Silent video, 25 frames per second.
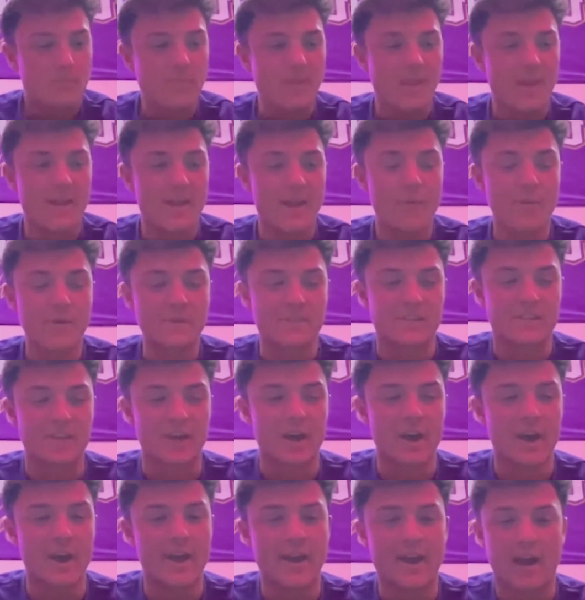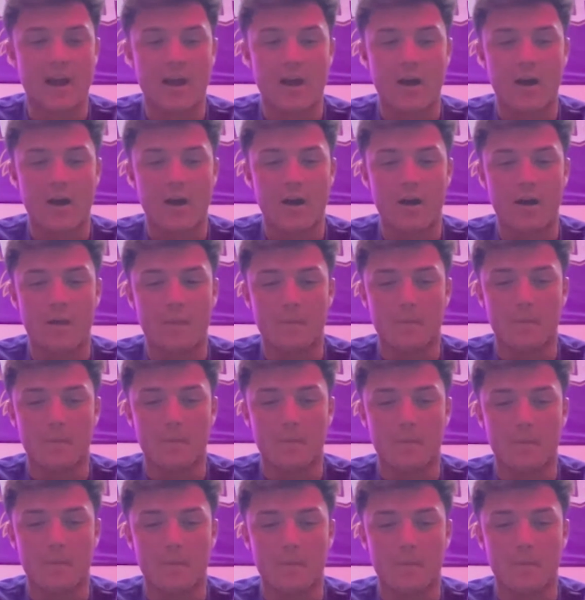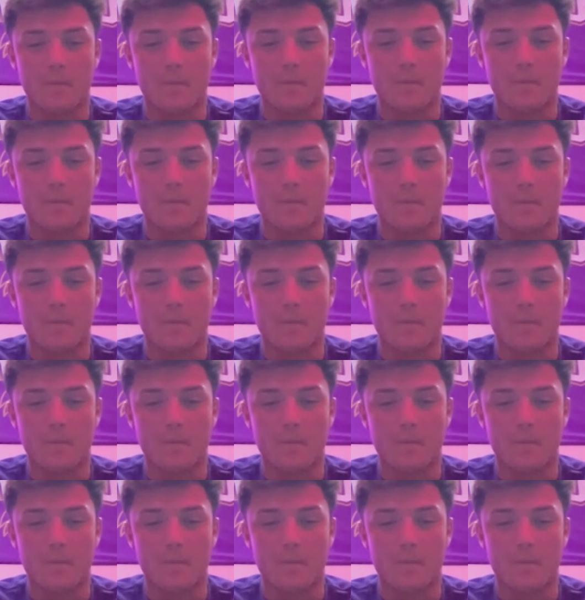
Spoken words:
it was good. It took me a